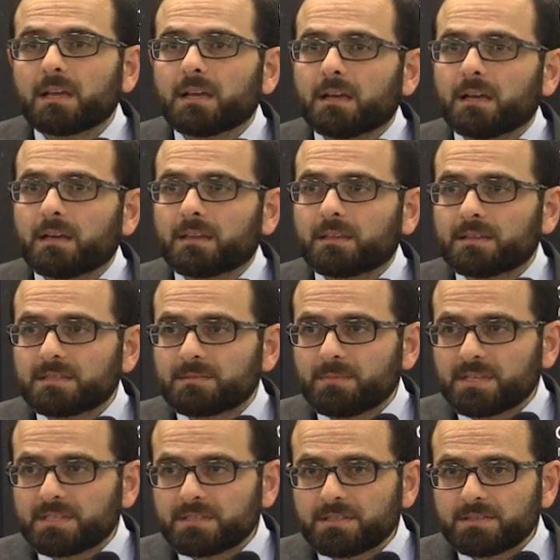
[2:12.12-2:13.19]
Uh, this
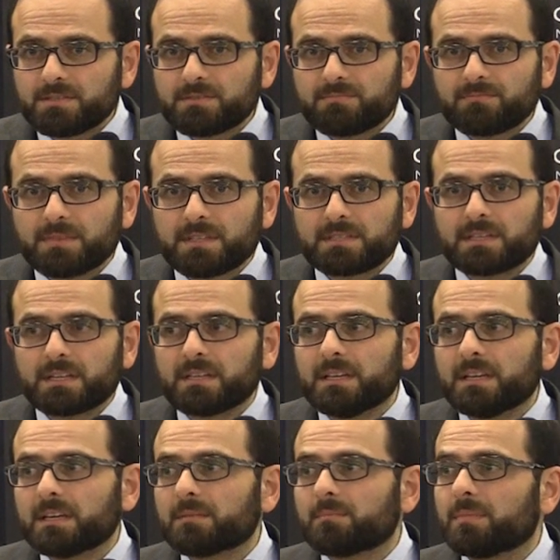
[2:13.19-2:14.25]
message is
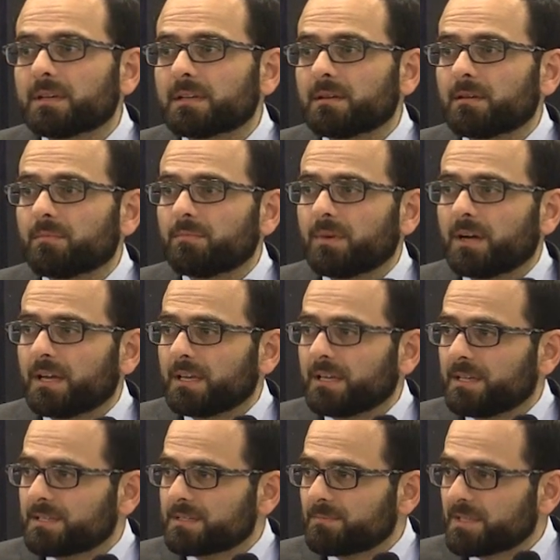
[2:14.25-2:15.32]
declared by, by
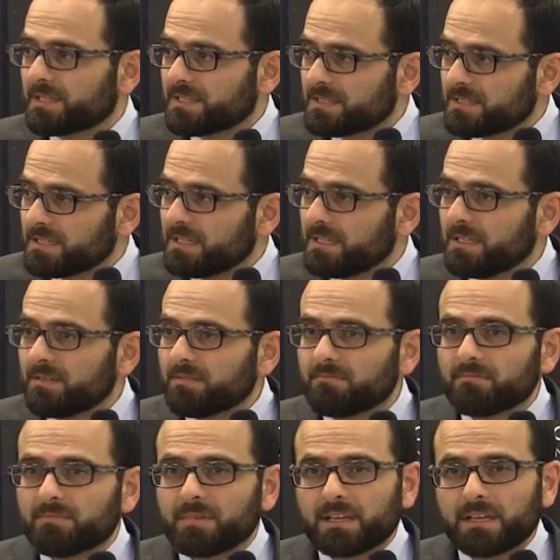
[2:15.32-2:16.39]
His Majesty
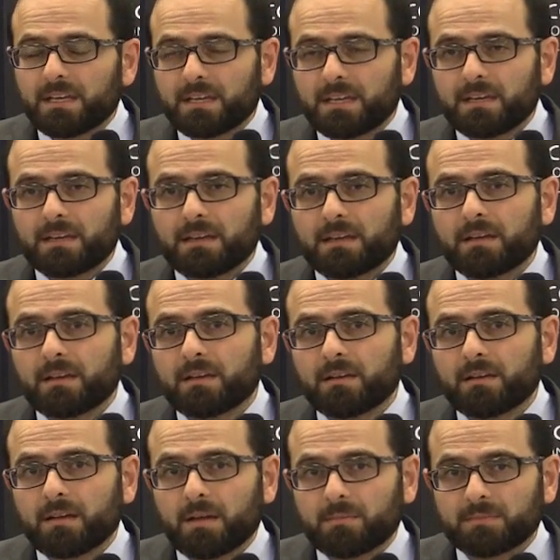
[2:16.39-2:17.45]
King
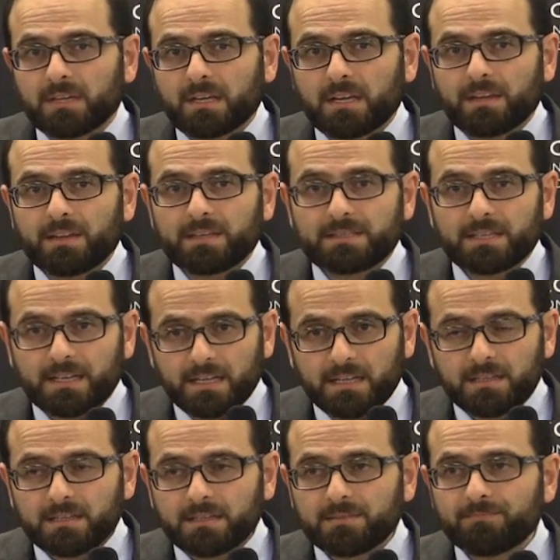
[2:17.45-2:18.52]
uh, Abdullah
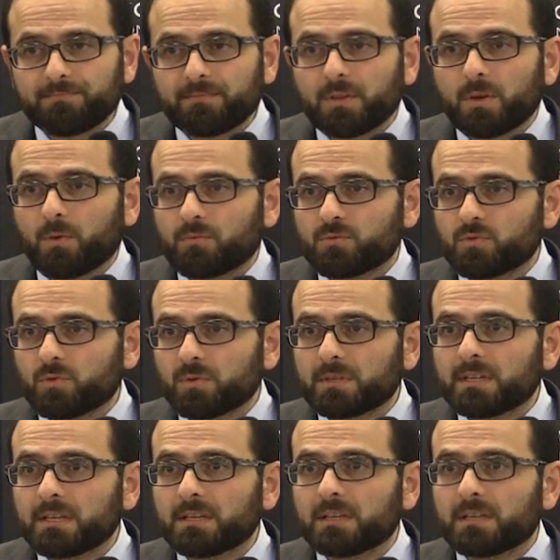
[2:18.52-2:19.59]
II of
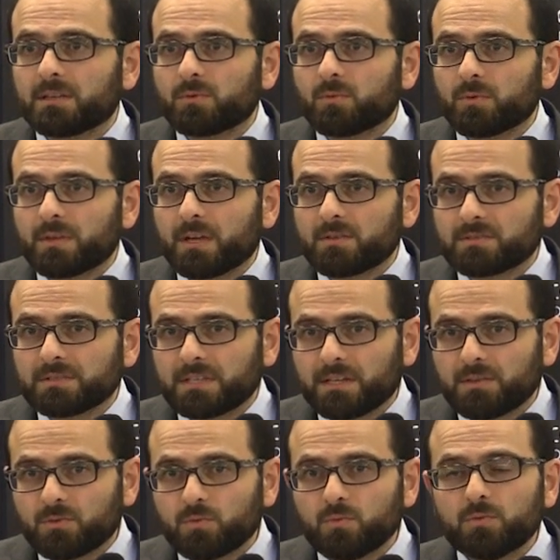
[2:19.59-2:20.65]
Jordan in
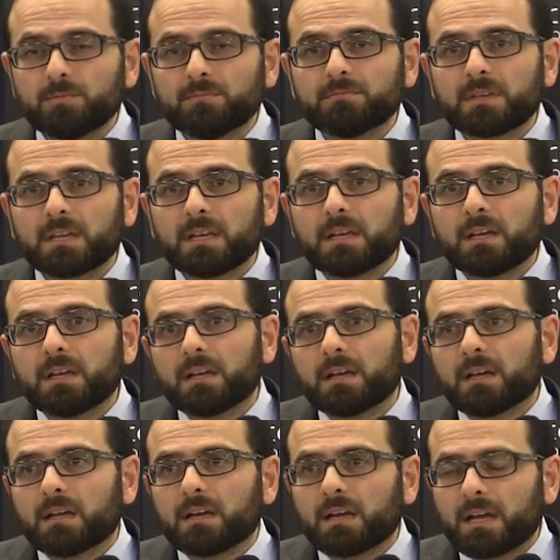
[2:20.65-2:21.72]
2002
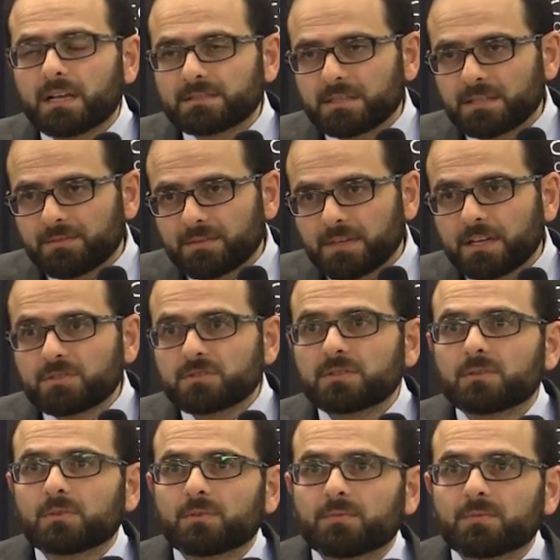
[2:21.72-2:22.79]
uh, as a
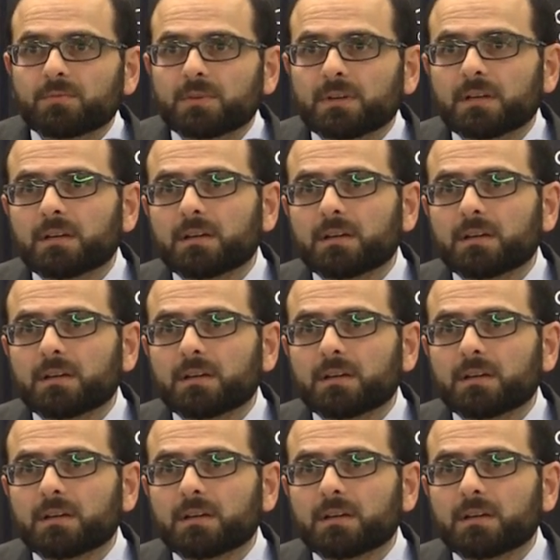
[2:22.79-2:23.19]
reflection of 9-11